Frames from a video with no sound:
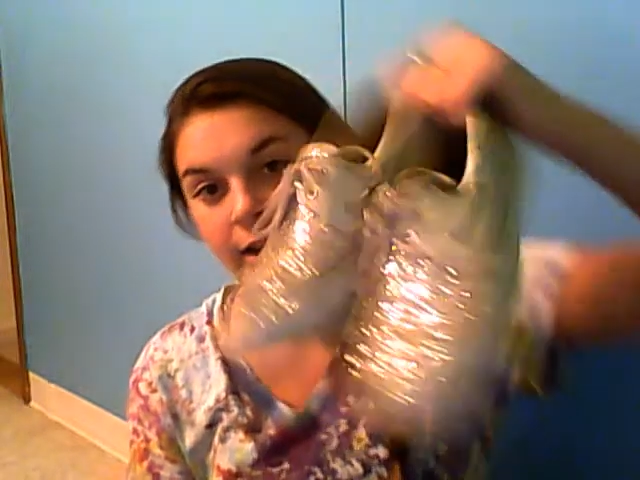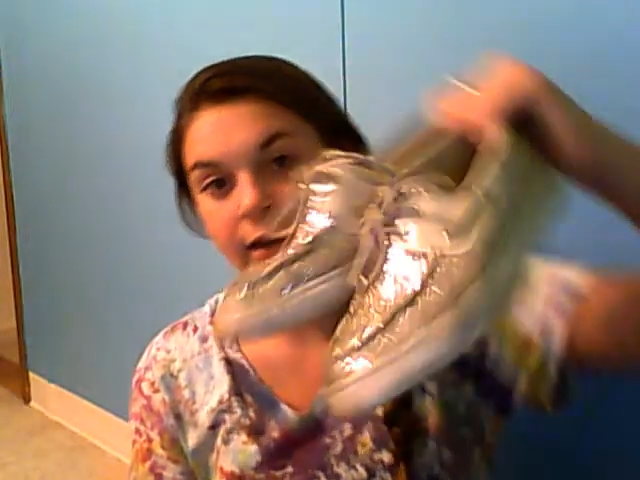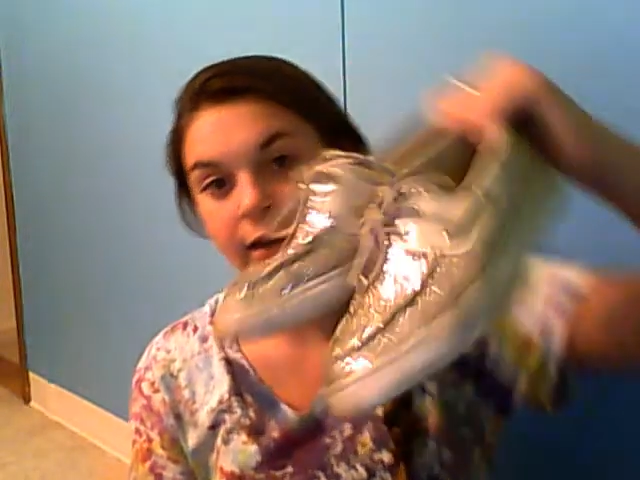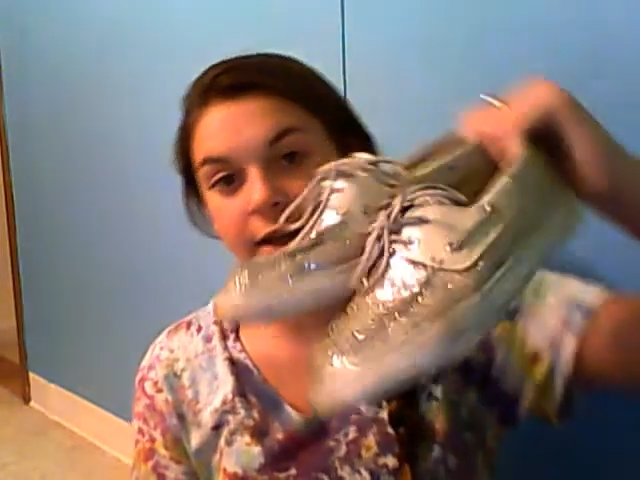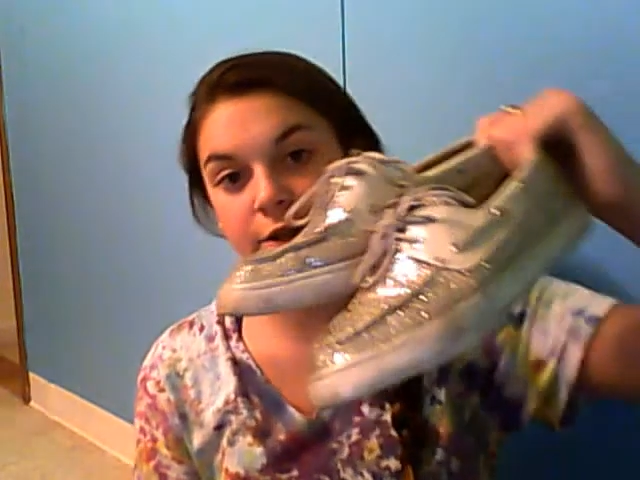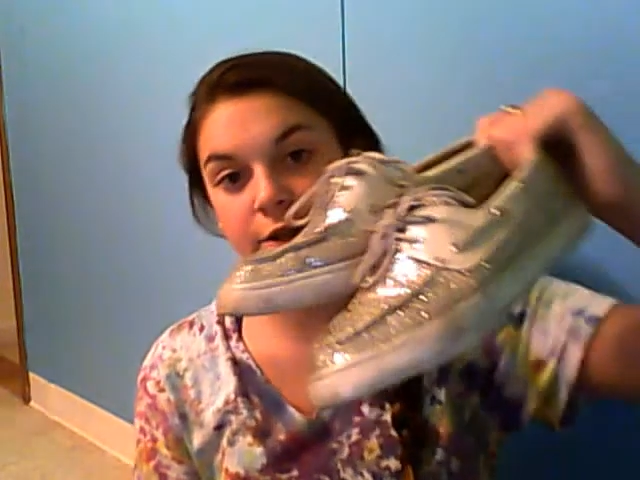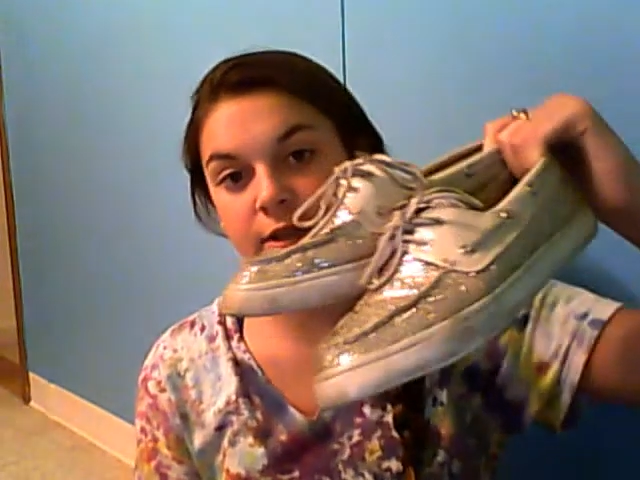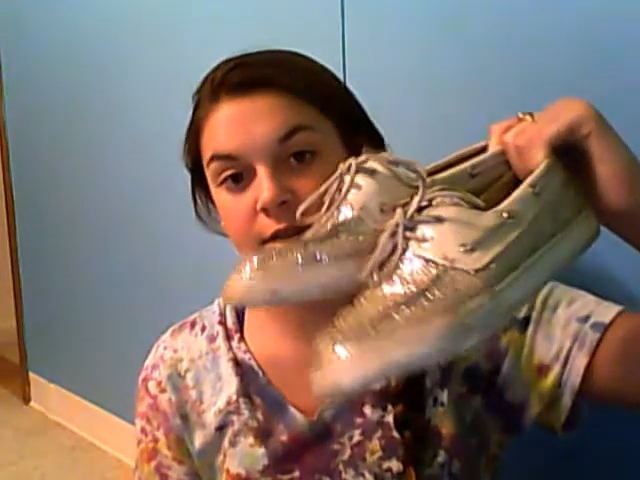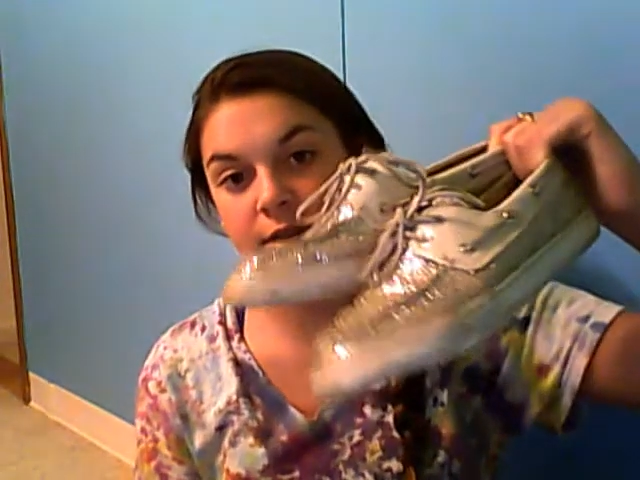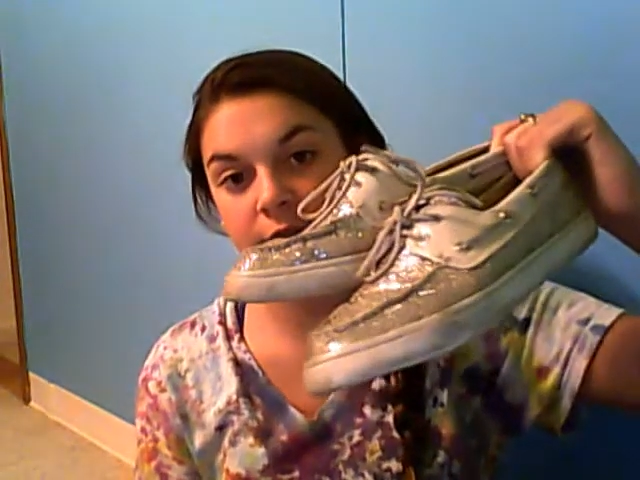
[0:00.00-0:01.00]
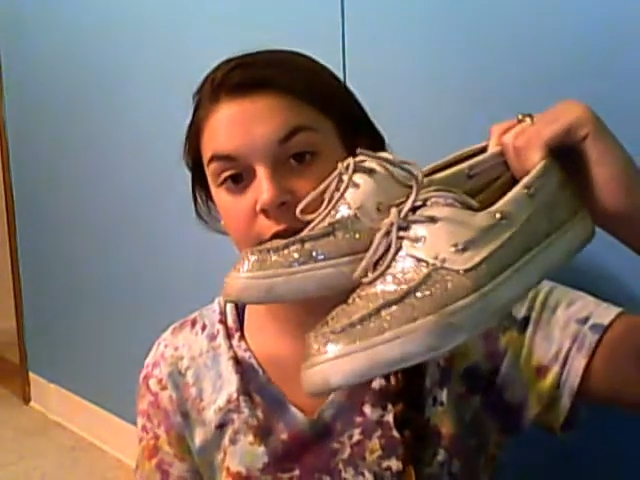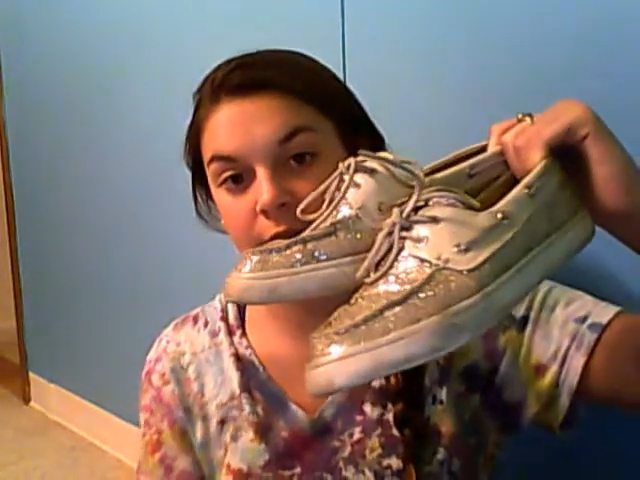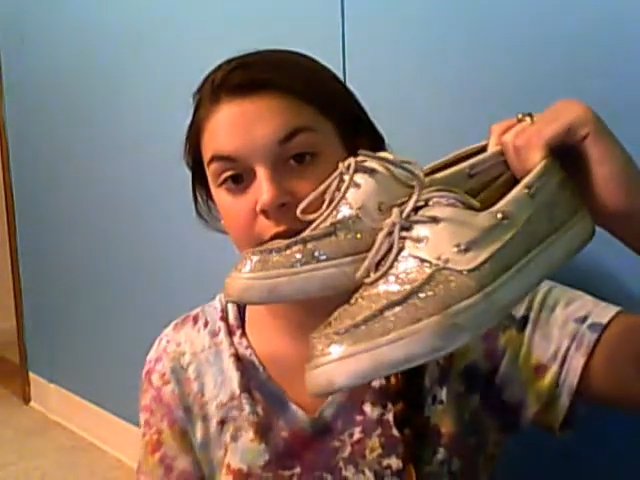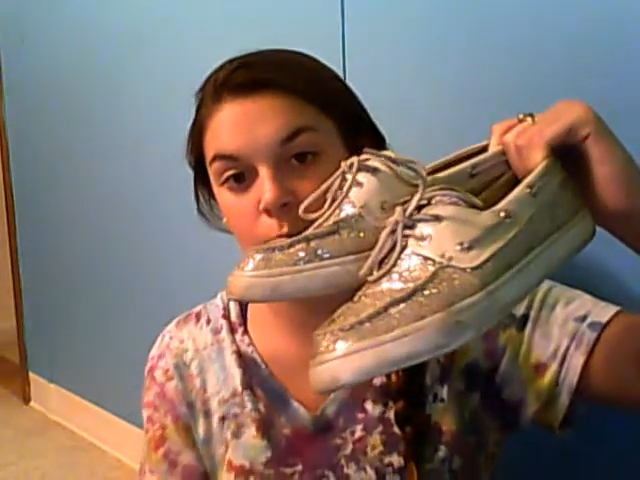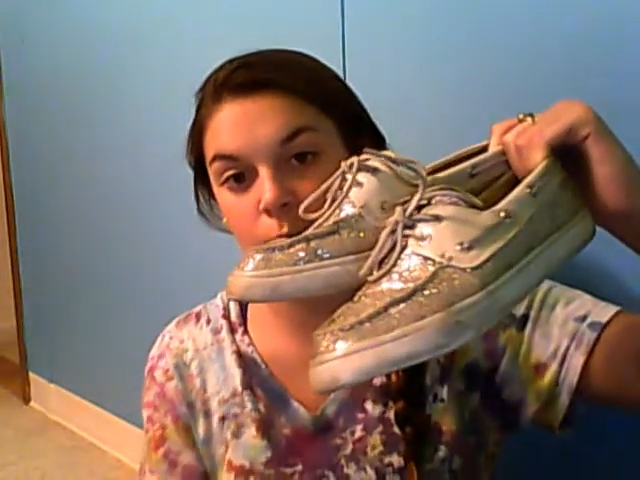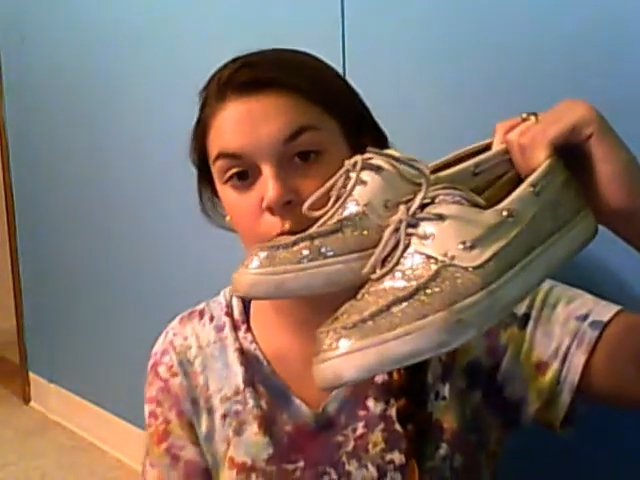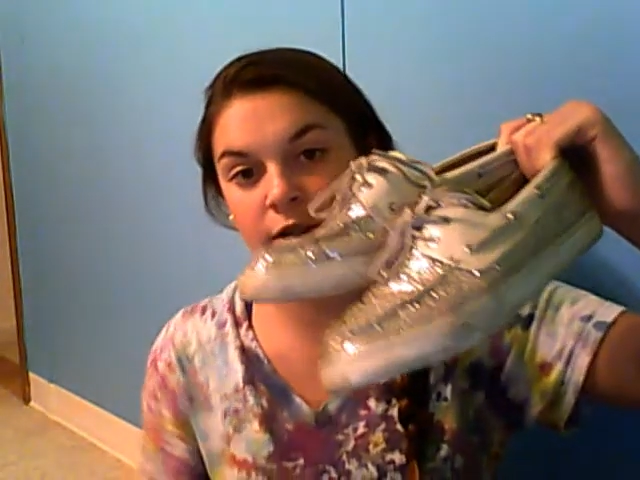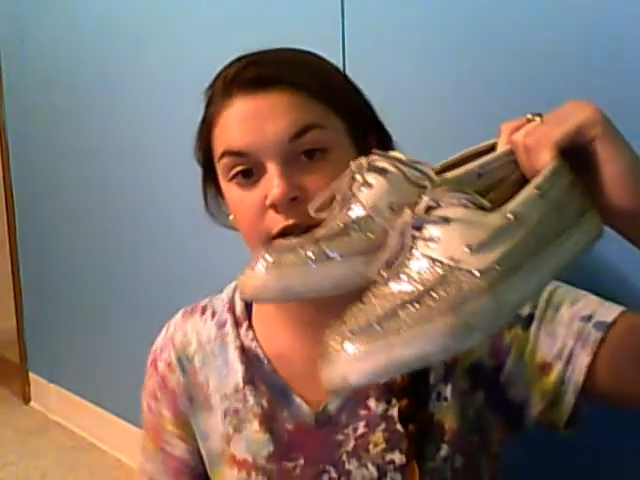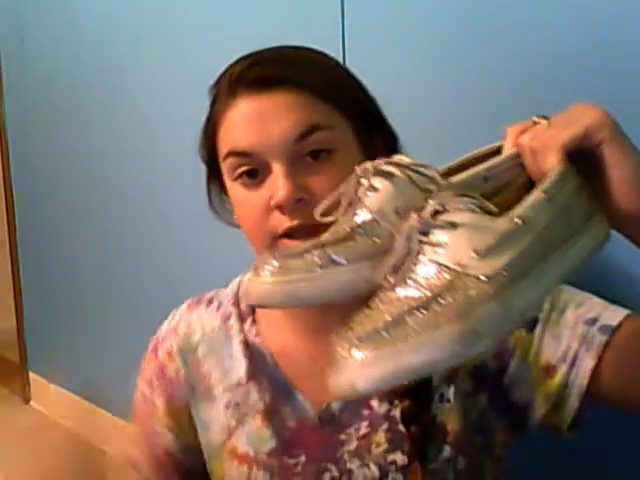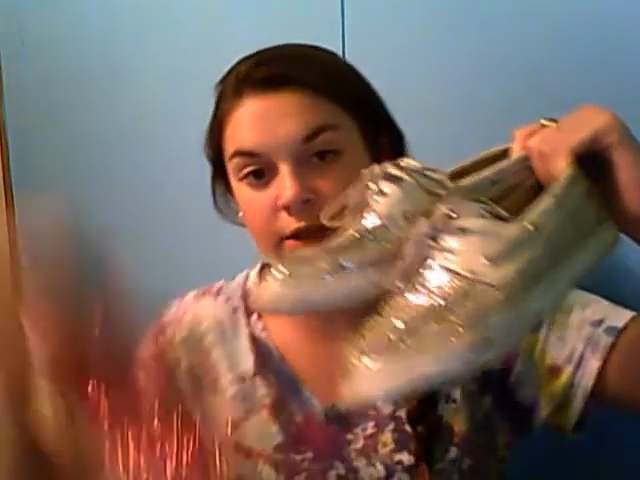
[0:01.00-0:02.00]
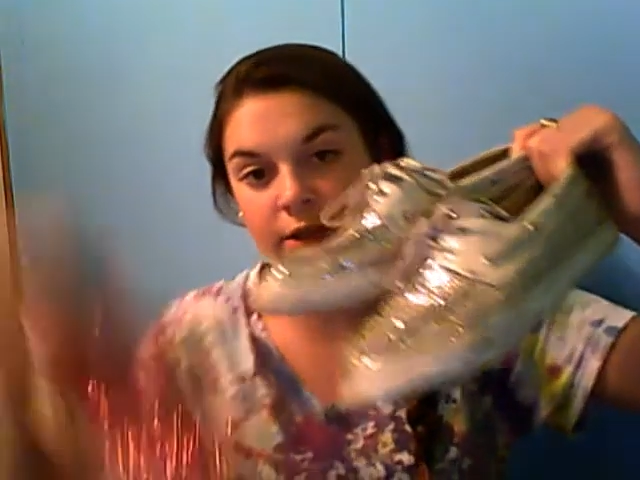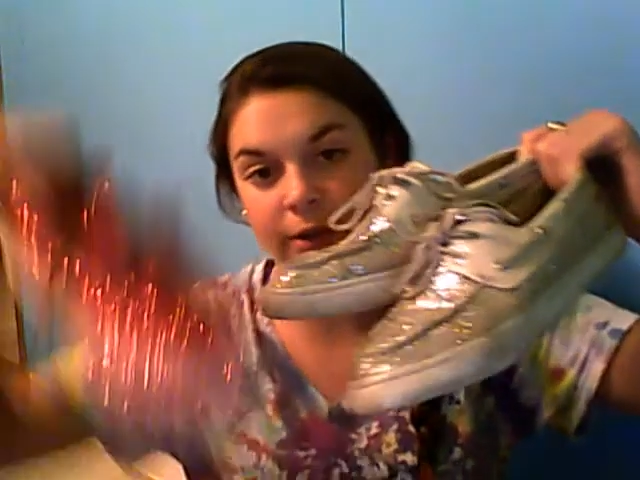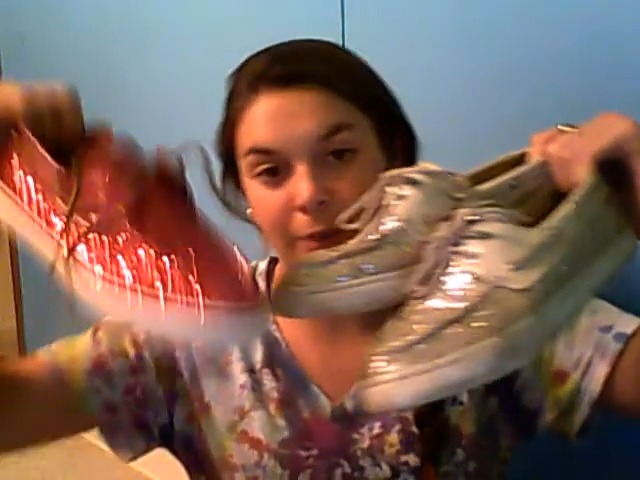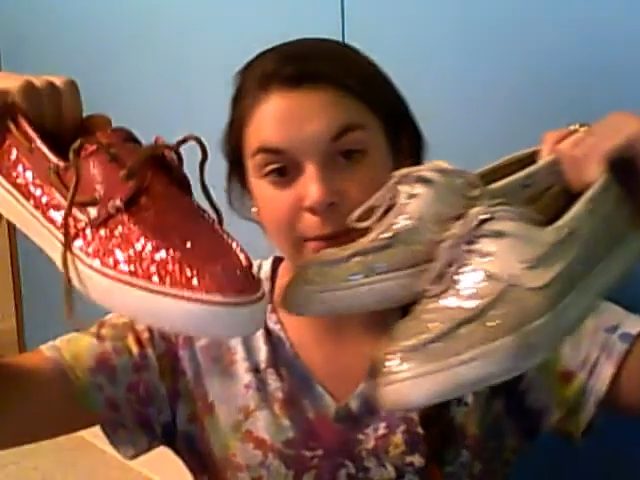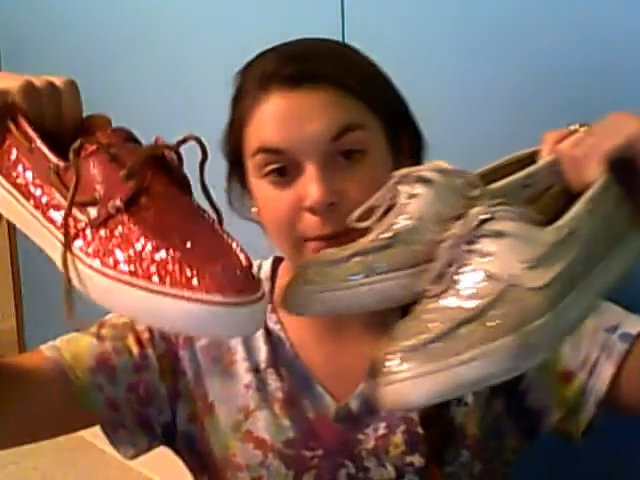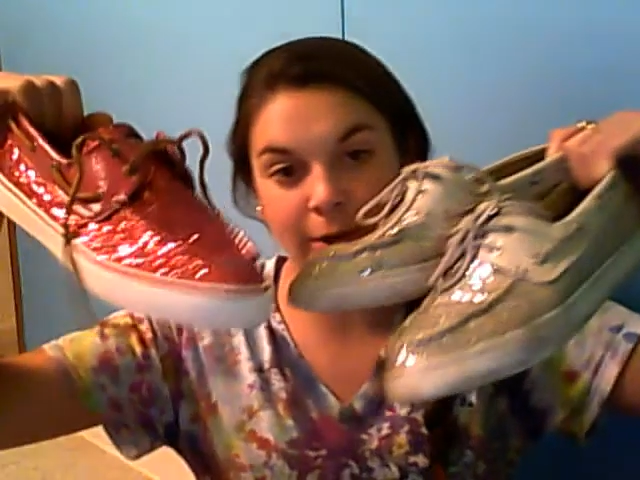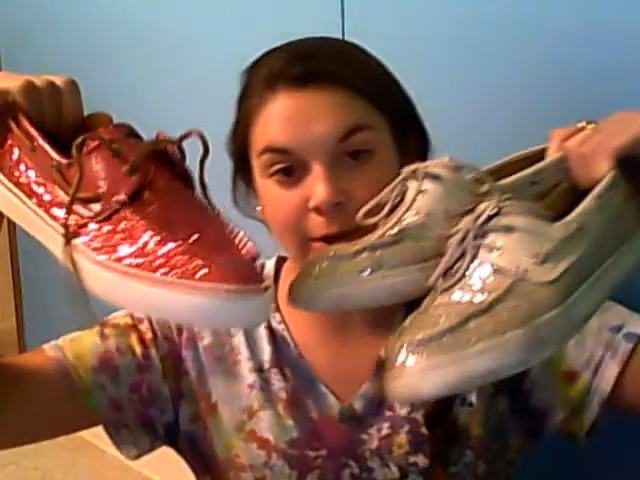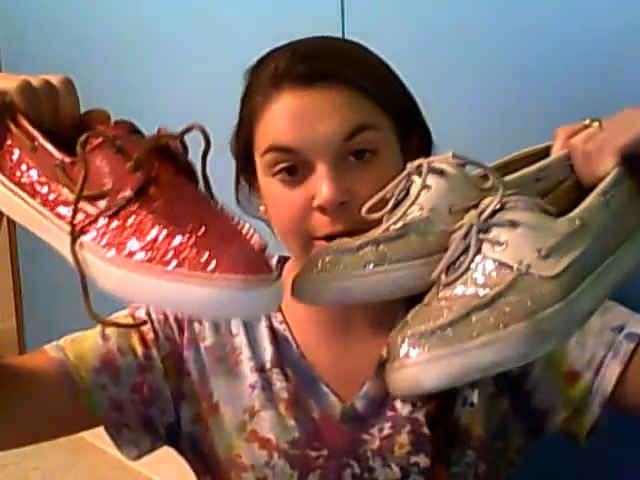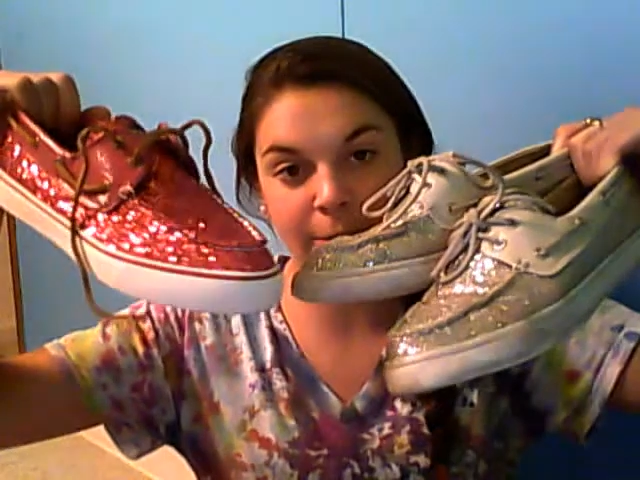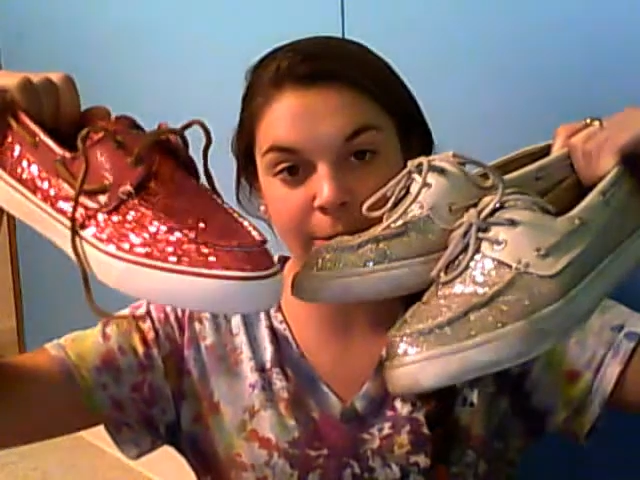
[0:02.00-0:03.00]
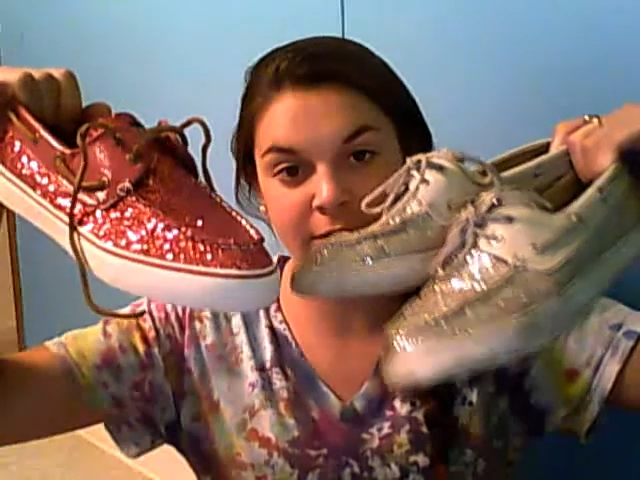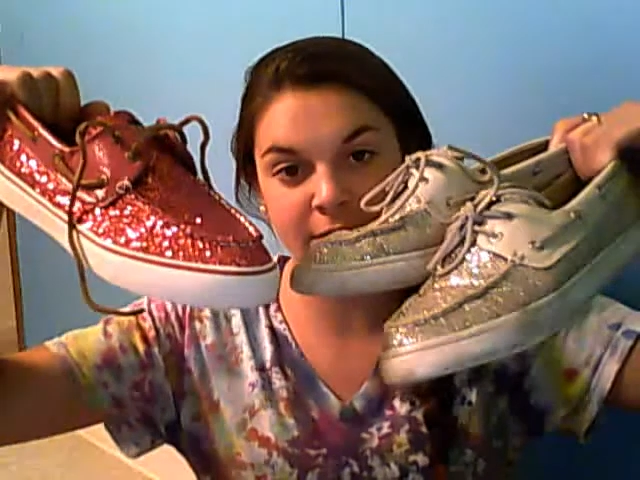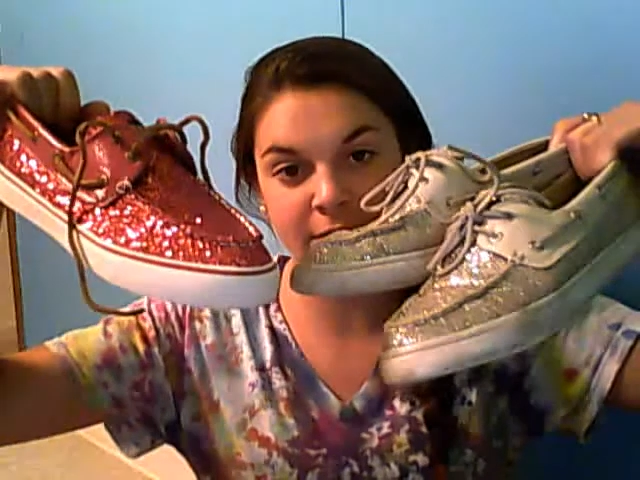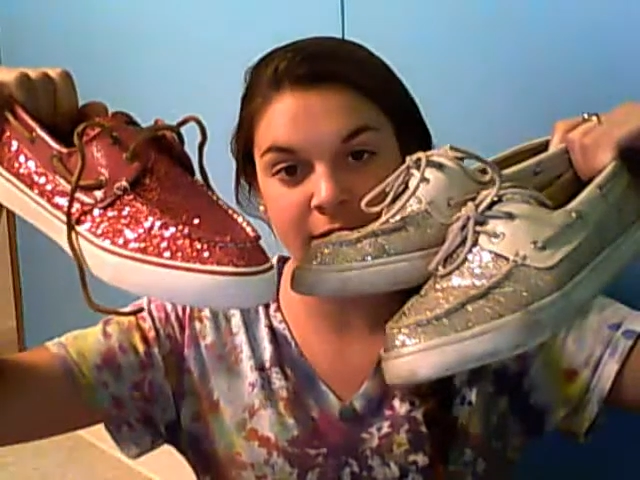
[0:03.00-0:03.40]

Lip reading: And as you can see, they're kind of worn considering my brand new ones.